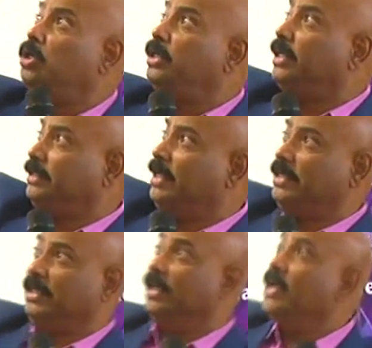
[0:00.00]

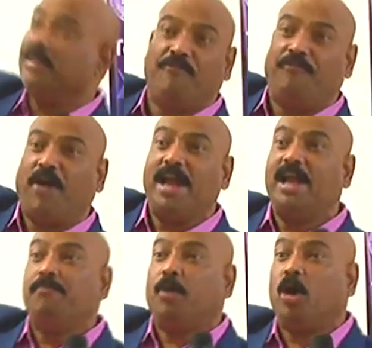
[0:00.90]
destination, the final
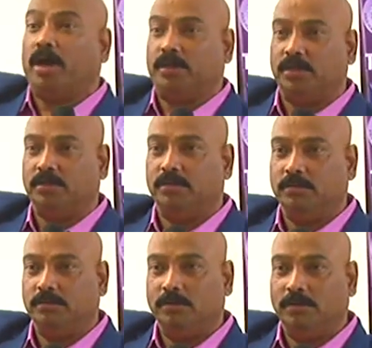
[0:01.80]
product.
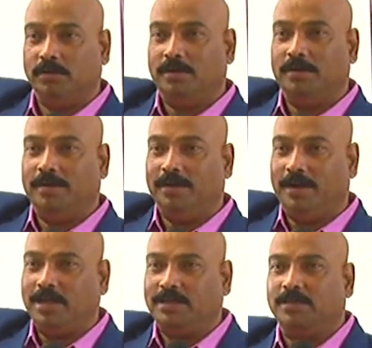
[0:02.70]

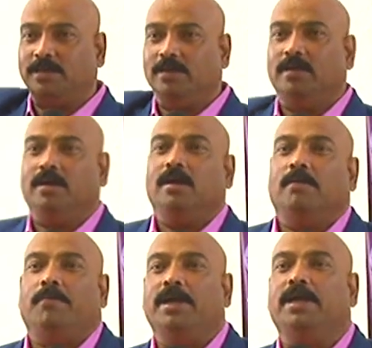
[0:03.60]
Yes,
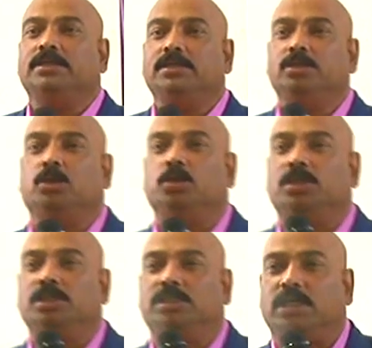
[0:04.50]
but he doesn't show you
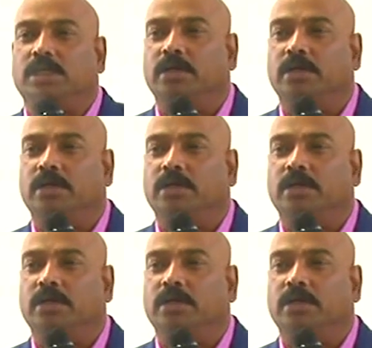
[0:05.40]
the journey.